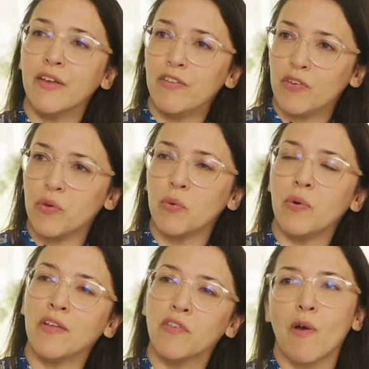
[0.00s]
to
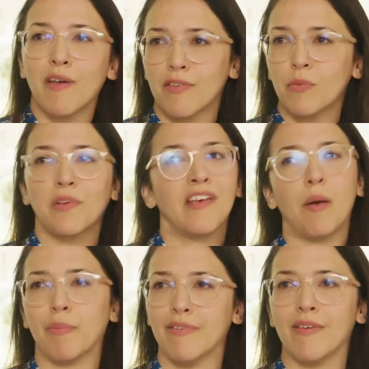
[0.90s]
address what
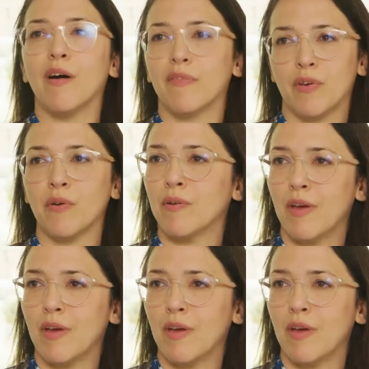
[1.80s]
happens after